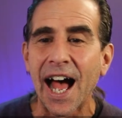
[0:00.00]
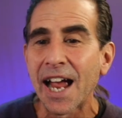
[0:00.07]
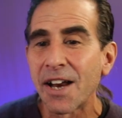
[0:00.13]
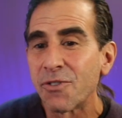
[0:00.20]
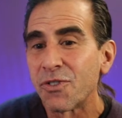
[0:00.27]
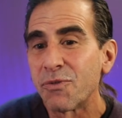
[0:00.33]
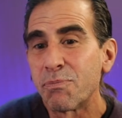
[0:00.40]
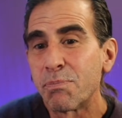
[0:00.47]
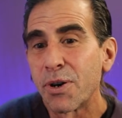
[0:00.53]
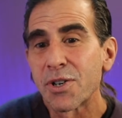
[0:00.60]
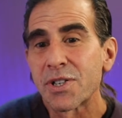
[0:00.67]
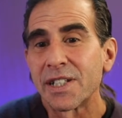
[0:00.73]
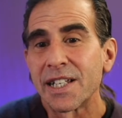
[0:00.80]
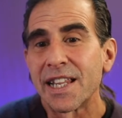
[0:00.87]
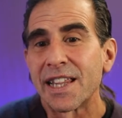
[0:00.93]
I
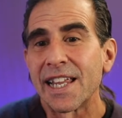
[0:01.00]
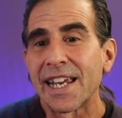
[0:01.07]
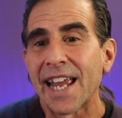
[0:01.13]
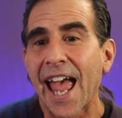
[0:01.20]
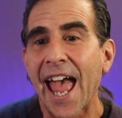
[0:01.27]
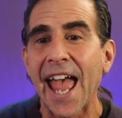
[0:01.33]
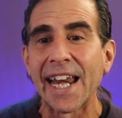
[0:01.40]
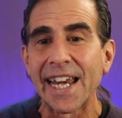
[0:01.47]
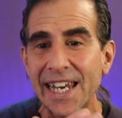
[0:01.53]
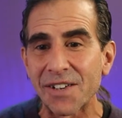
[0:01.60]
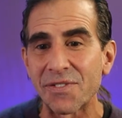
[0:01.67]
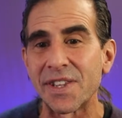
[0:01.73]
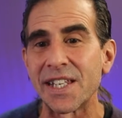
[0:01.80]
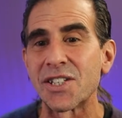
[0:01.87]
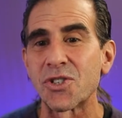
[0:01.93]
personally think
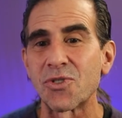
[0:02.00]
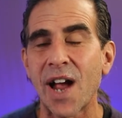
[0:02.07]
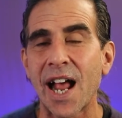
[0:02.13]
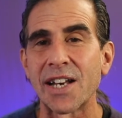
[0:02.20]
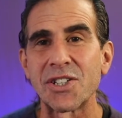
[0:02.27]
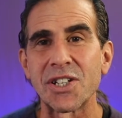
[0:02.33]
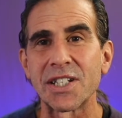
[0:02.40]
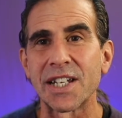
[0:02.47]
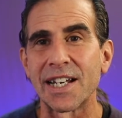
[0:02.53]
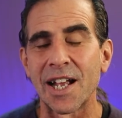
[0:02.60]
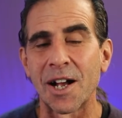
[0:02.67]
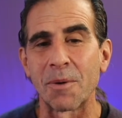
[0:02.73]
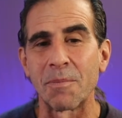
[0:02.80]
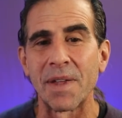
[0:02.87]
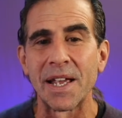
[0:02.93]
any of these strategies
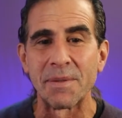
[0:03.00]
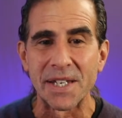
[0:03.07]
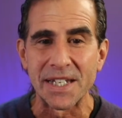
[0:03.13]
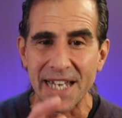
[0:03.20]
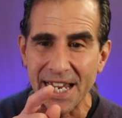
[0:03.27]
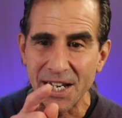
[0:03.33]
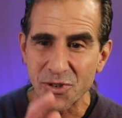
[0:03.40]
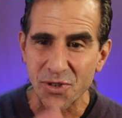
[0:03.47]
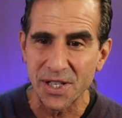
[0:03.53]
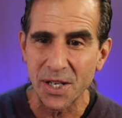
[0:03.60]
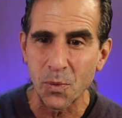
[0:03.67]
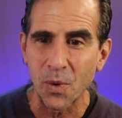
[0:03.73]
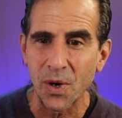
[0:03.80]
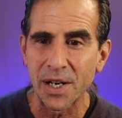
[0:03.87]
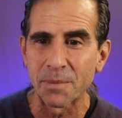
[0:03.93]
can help. There's an
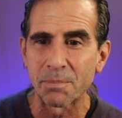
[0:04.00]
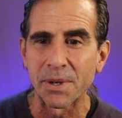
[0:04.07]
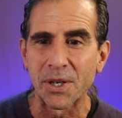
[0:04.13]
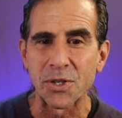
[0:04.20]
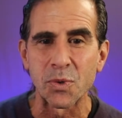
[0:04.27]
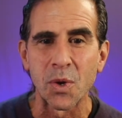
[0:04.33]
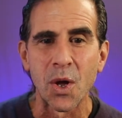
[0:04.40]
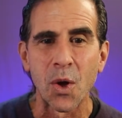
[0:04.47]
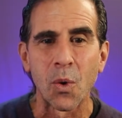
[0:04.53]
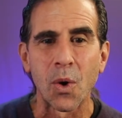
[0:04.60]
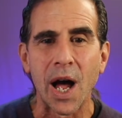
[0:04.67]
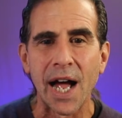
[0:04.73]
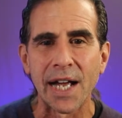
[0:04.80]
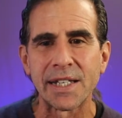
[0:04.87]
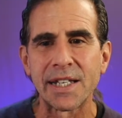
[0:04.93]
interesting one because
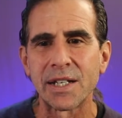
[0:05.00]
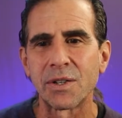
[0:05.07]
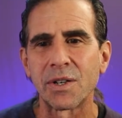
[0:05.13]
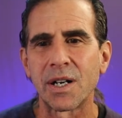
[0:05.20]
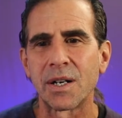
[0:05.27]
I did